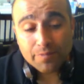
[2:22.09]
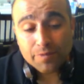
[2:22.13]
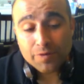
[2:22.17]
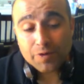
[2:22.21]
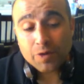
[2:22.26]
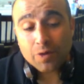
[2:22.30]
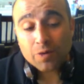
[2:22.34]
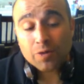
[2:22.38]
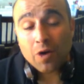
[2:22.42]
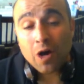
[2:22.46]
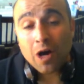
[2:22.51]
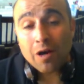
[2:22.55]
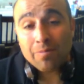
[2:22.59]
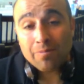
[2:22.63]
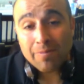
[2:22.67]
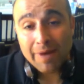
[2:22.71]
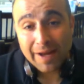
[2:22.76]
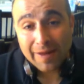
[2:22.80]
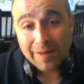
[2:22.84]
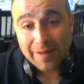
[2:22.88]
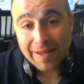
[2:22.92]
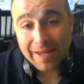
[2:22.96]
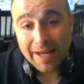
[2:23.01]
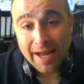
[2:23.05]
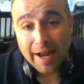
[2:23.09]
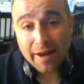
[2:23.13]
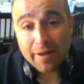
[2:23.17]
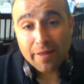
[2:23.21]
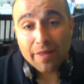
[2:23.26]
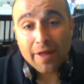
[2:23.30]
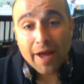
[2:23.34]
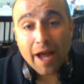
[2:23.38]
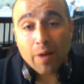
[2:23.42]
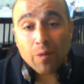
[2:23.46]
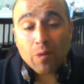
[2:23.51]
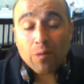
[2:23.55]
So on May the
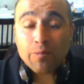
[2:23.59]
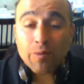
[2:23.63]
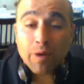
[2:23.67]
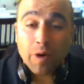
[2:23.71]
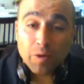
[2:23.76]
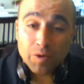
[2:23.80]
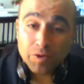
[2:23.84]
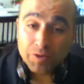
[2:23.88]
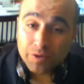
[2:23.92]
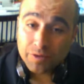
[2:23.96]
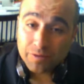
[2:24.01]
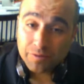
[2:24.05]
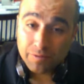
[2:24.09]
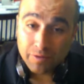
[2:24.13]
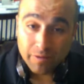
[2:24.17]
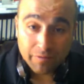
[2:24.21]
8th, I will post